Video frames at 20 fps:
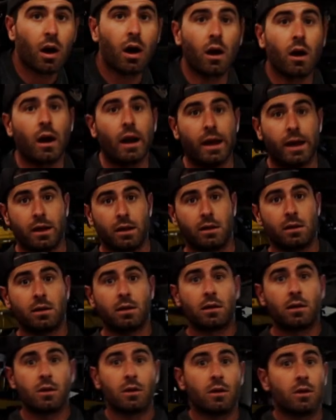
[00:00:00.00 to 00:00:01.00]
All
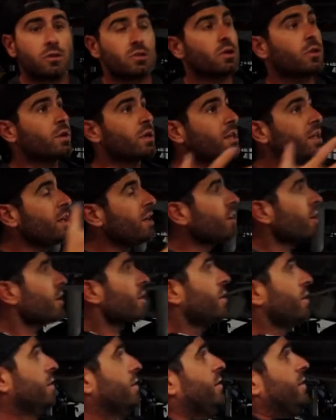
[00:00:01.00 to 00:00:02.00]
right, so
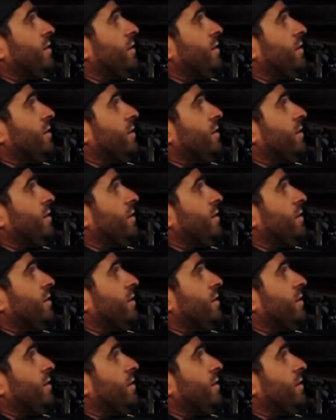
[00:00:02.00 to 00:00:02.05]
here